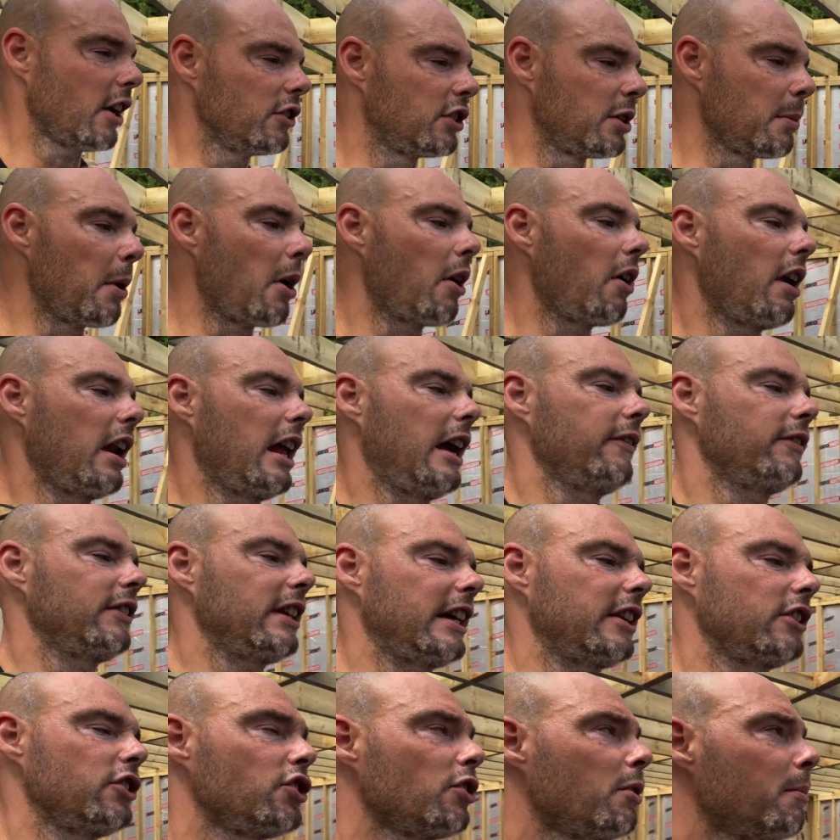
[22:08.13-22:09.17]
tomorrow I'll have Dad
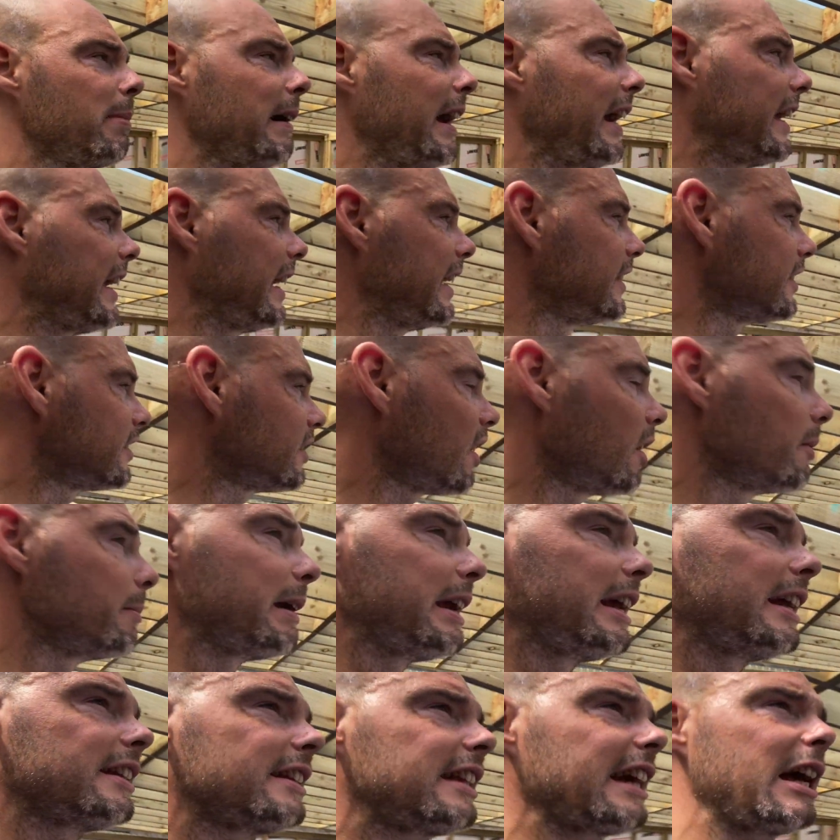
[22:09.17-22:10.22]
and John back in. So
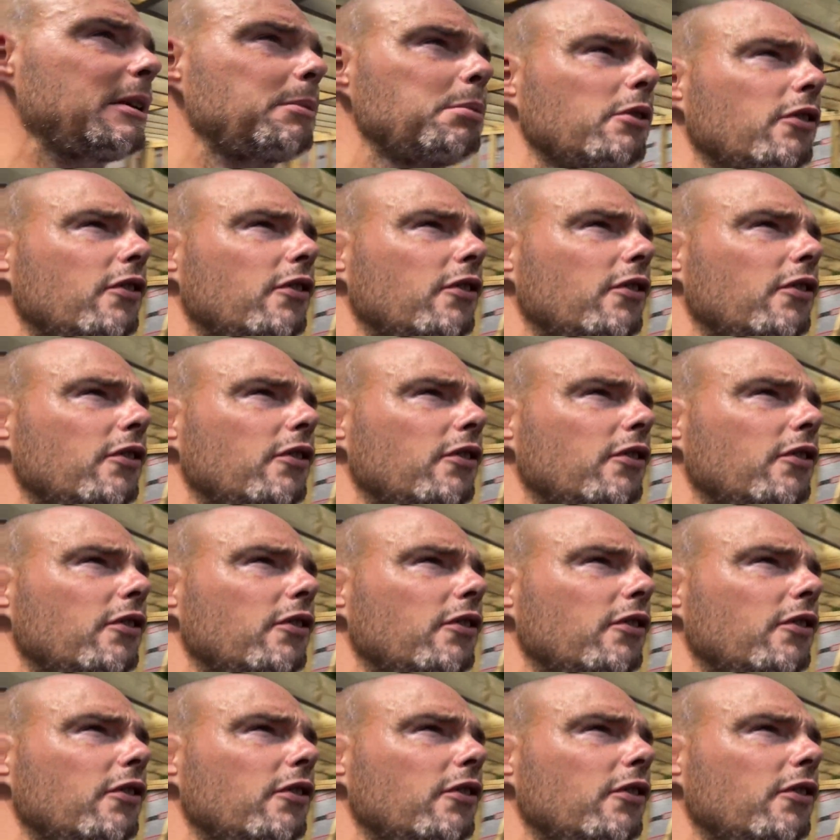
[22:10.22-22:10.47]
me and Dad will